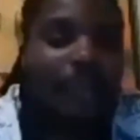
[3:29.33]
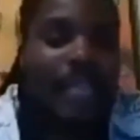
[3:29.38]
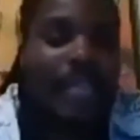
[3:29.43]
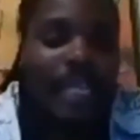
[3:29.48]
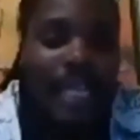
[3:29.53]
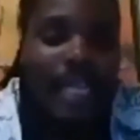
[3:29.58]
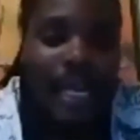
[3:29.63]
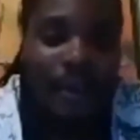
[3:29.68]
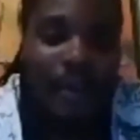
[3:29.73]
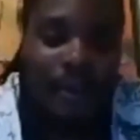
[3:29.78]

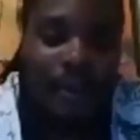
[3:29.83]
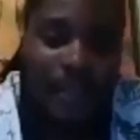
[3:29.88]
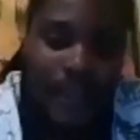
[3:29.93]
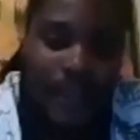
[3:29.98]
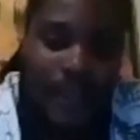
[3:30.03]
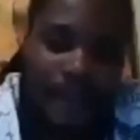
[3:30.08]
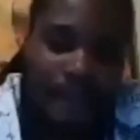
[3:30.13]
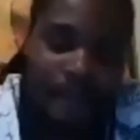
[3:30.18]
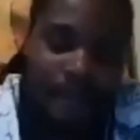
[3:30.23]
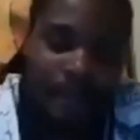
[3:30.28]
aloud,
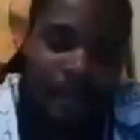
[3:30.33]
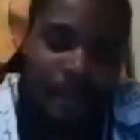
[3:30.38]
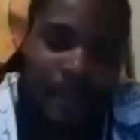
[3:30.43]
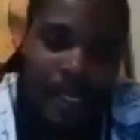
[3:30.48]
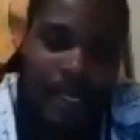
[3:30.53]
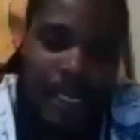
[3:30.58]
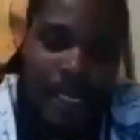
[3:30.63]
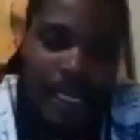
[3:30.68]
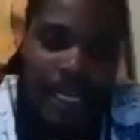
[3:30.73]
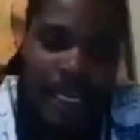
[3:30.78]

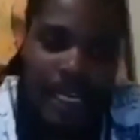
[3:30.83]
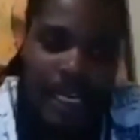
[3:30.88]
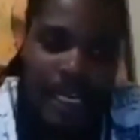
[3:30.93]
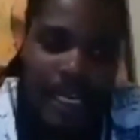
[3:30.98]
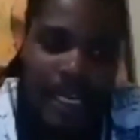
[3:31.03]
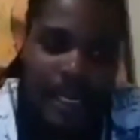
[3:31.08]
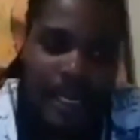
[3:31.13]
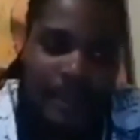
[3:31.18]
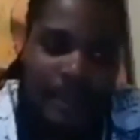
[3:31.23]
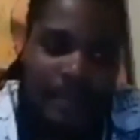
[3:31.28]
I